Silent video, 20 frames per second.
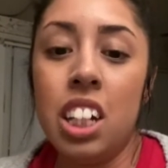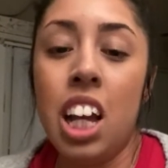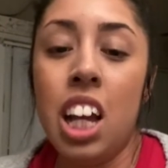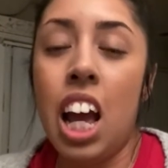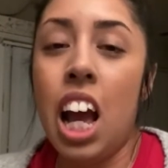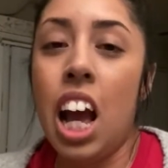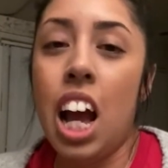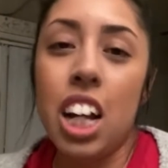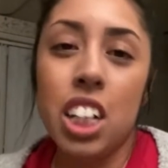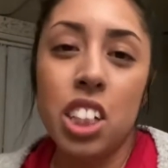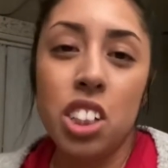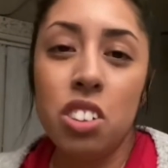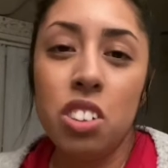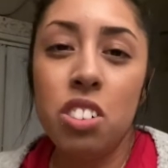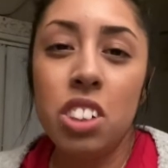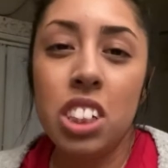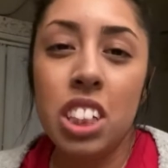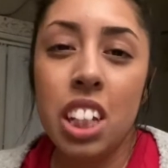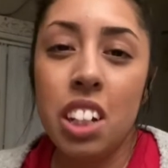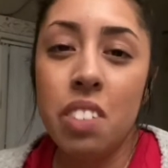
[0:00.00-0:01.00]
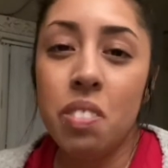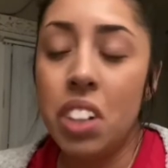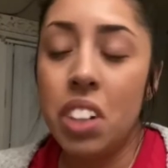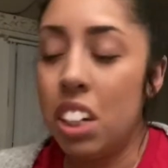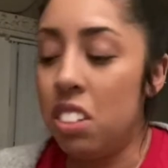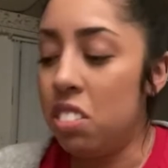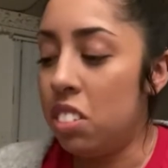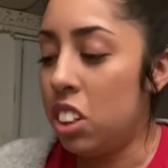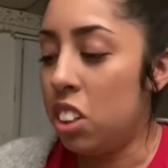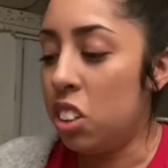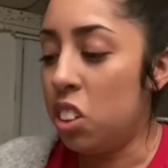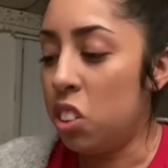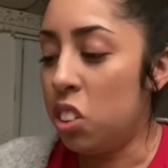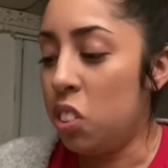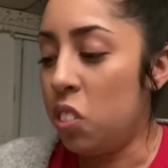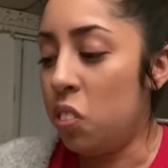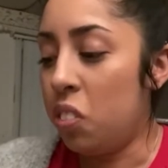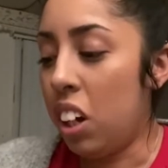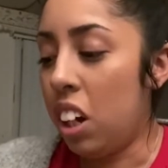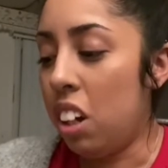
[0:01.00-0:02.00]
I use them up to
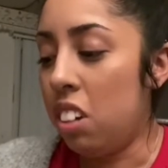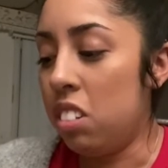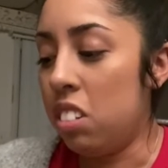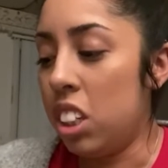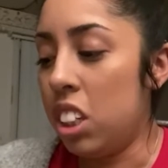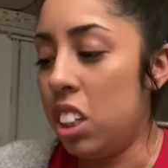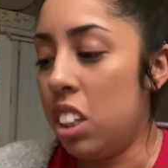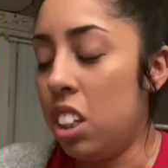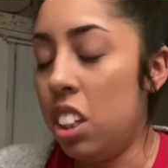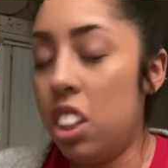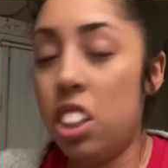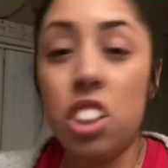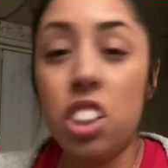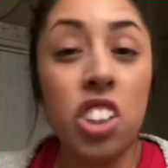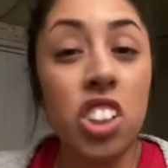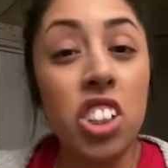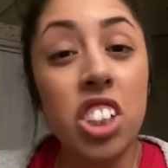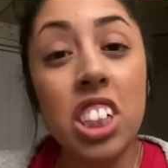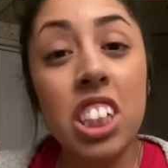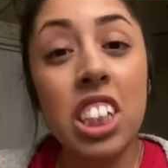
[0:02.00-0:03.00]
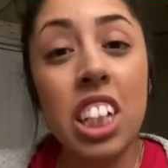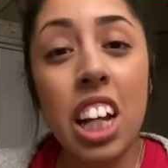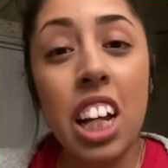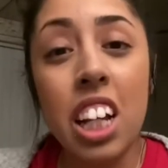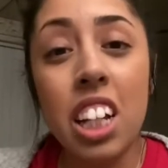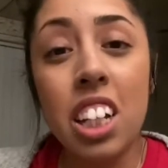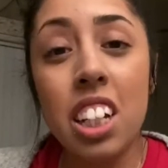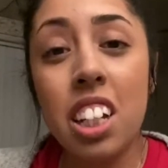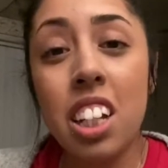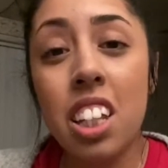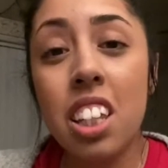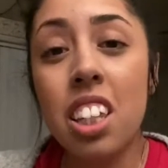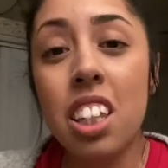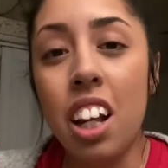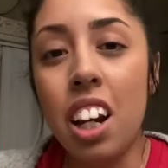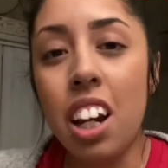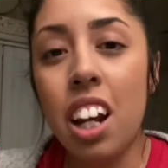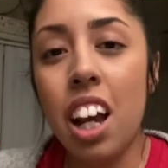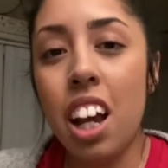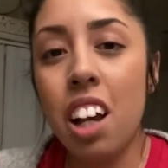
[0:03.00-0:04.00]
probably the third day that I
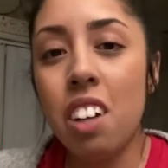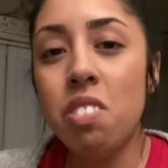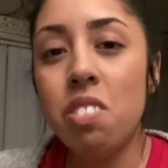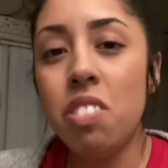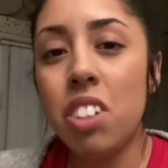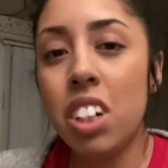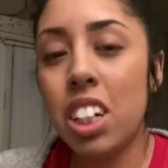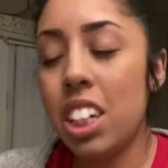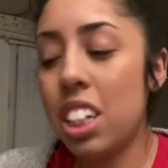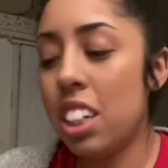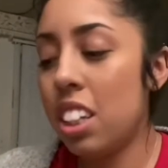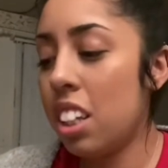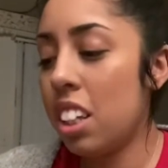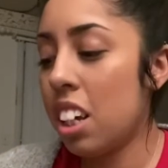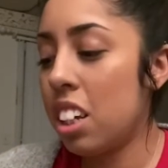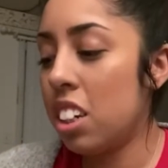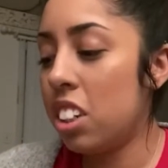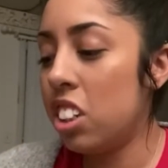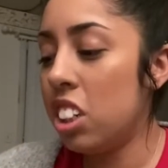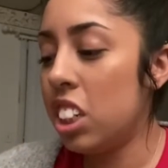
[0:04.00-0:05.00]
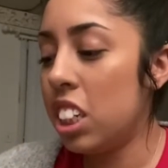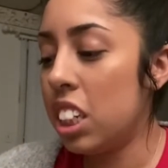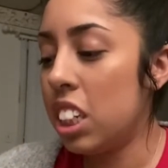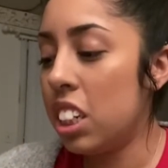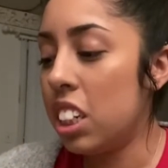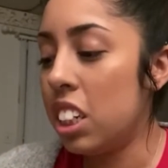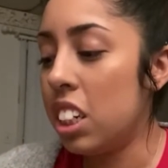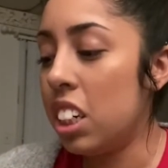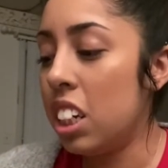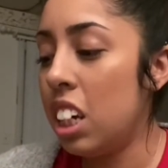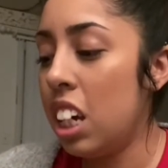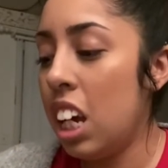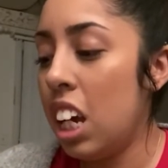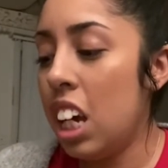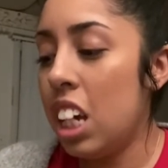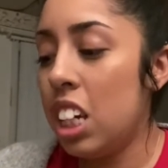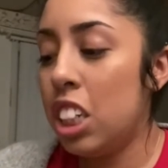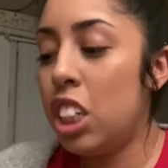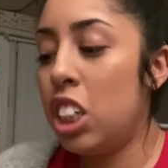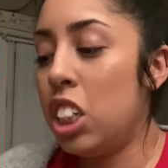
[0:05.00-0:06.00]
have my aligners in,
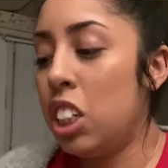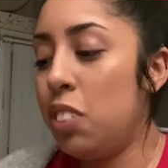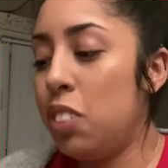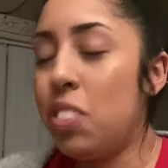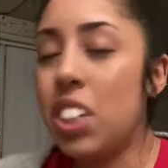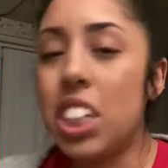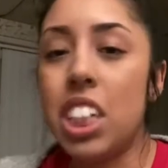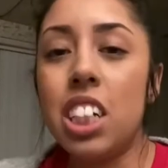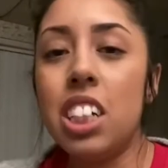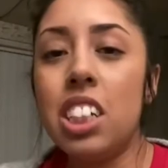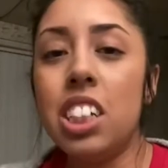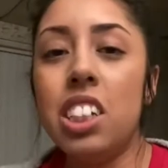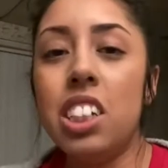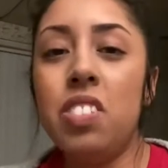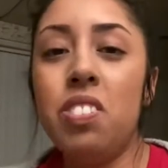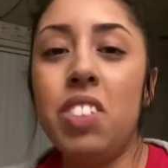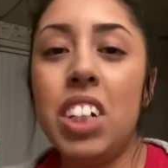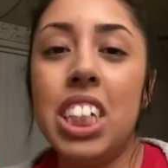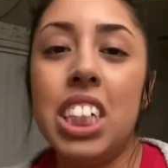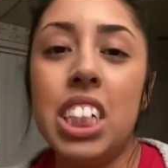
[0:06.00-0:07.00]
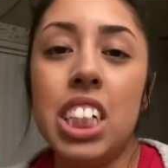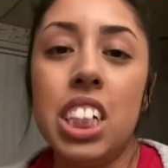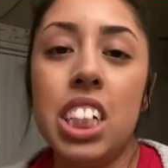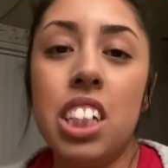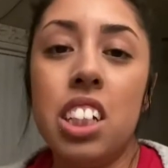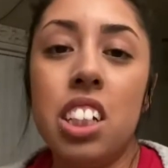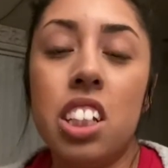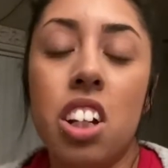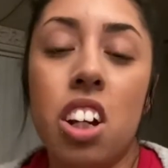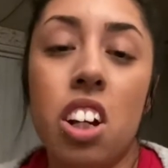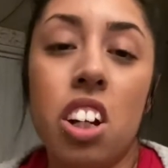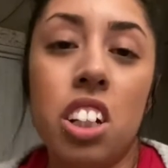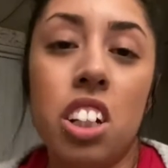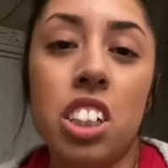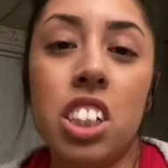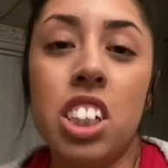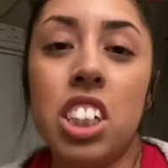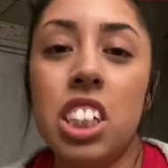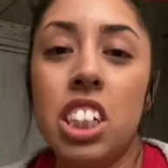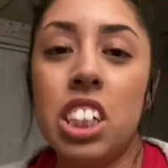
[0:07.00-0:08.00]
just because my teeth are
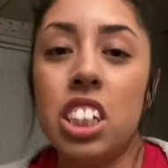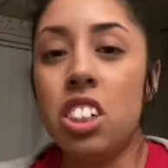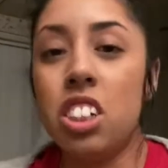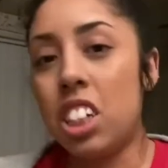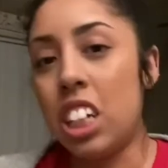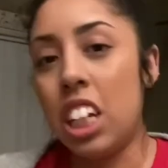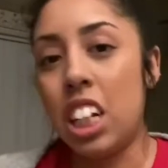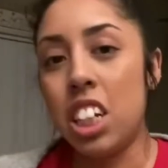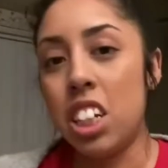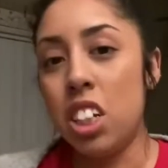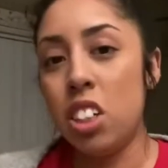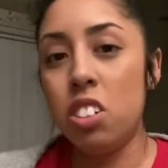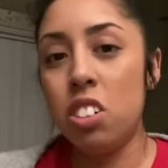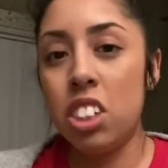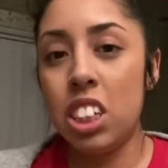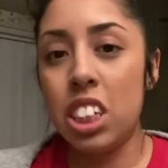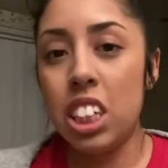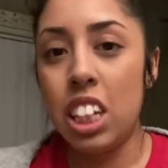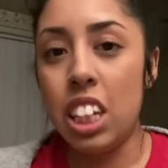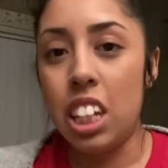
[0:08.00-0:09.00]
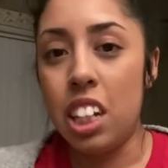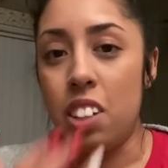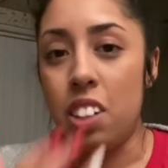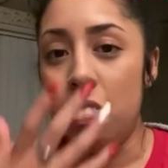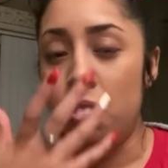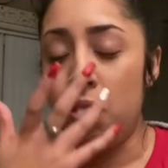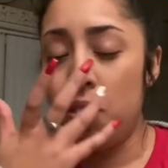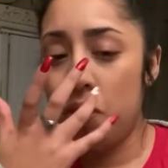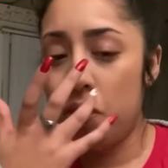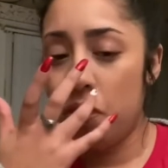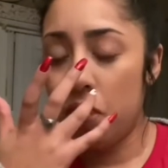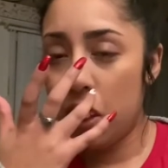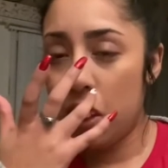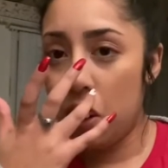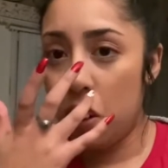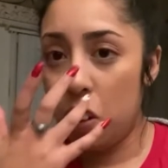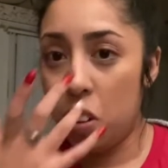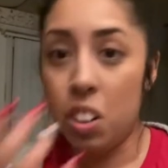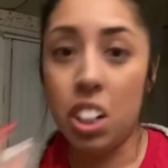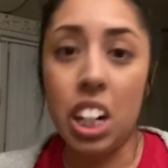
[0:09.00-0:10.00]
still getting used to them,
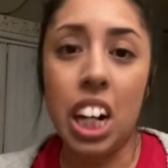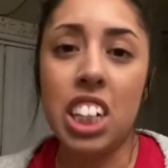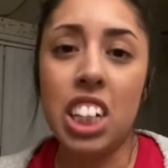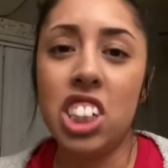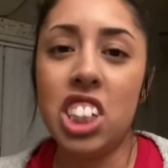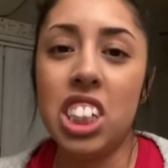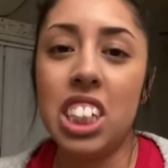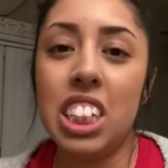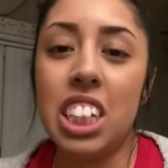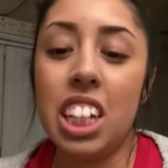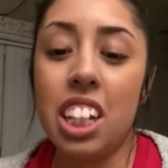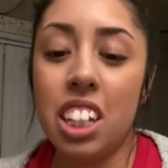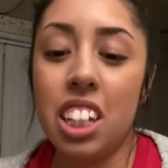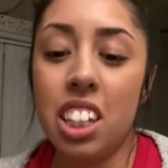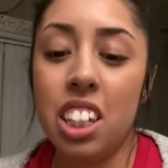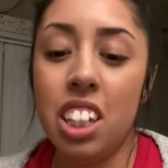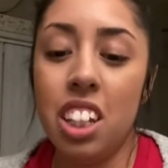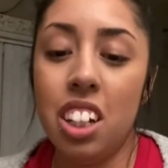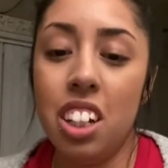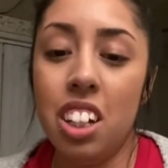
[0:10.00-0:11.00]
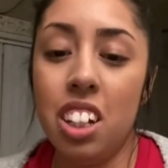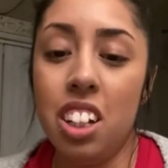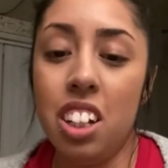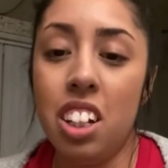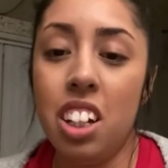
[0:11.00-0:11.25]
or I should say the